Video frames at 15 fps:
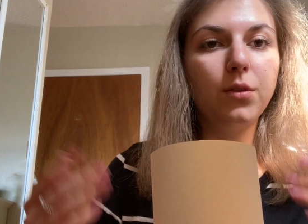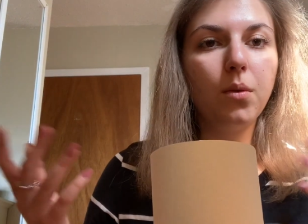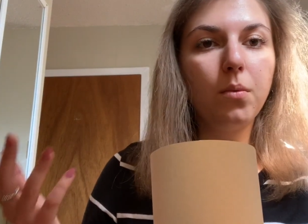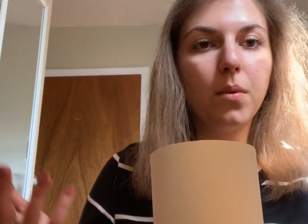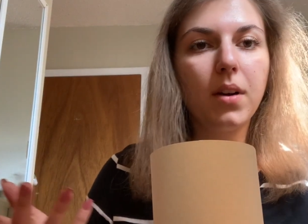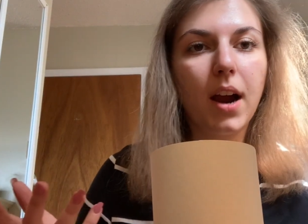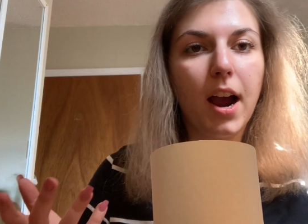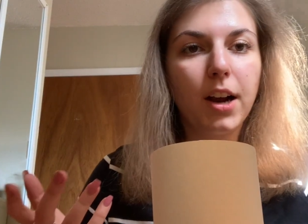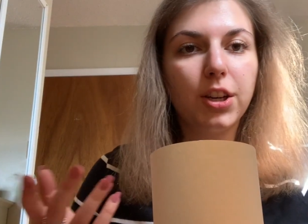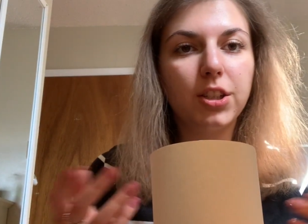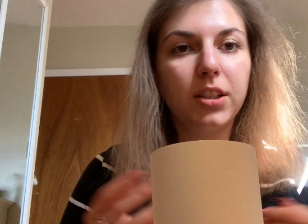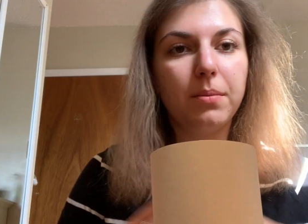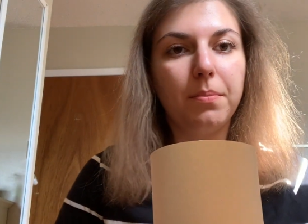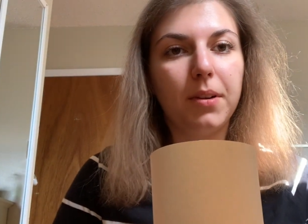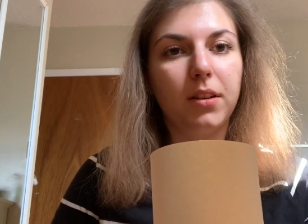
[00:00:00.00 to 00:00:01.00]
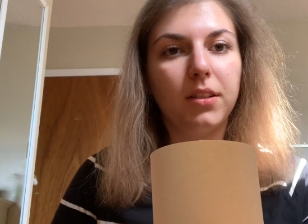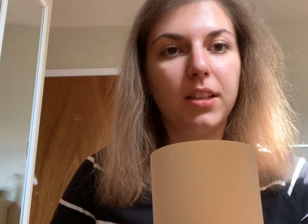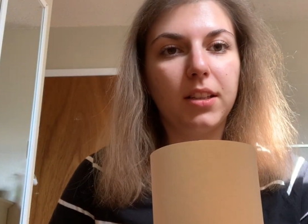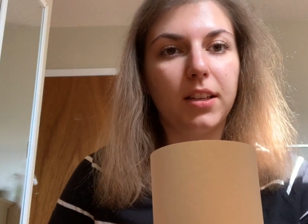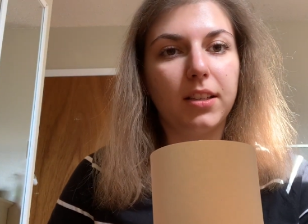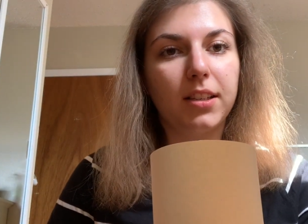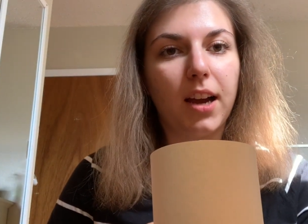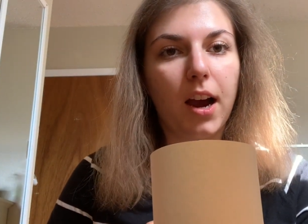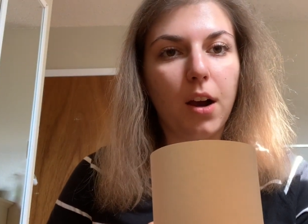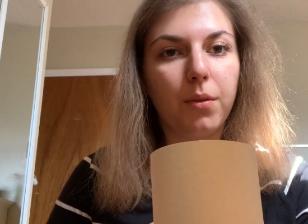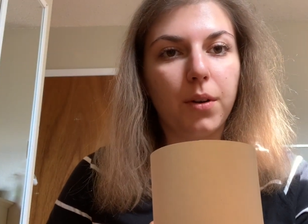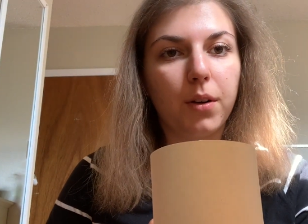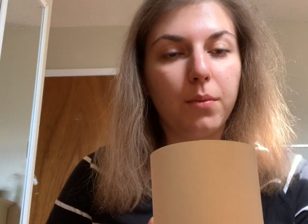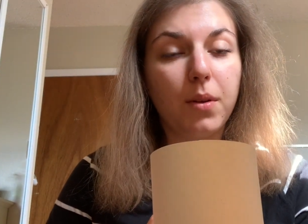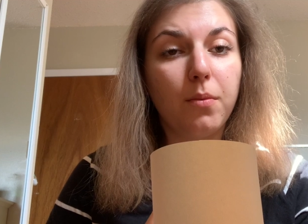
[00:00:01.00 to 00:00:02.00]
when we're actually building the
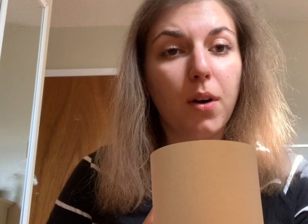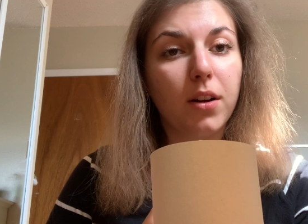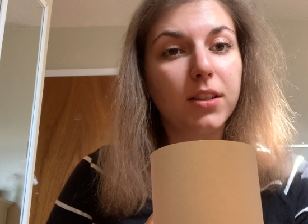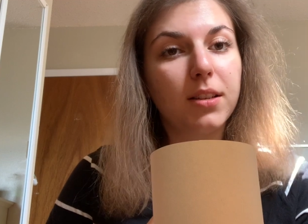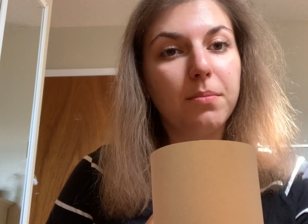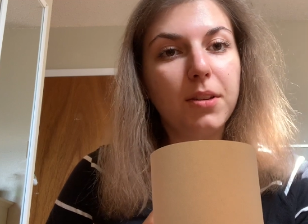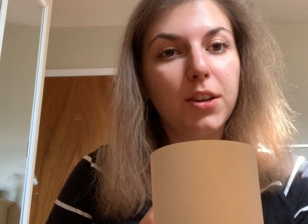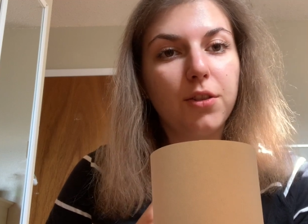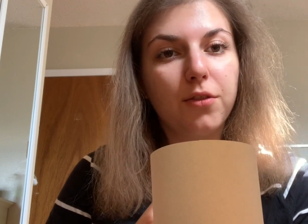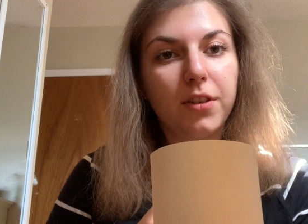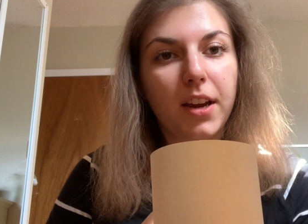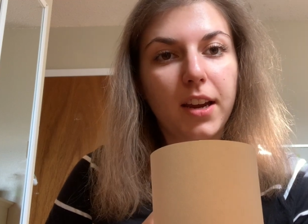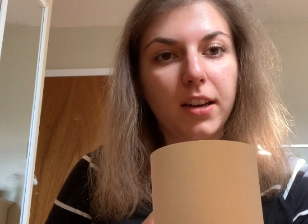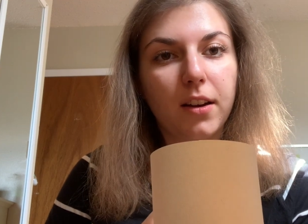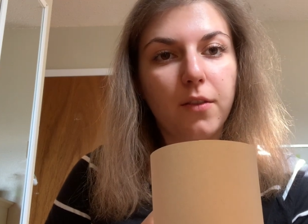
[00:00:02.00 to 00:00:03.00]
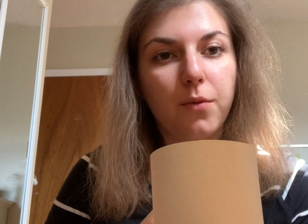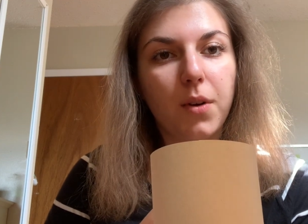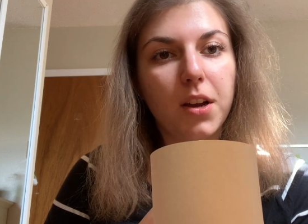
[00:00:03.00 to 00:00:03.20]
tower, we want to be creative.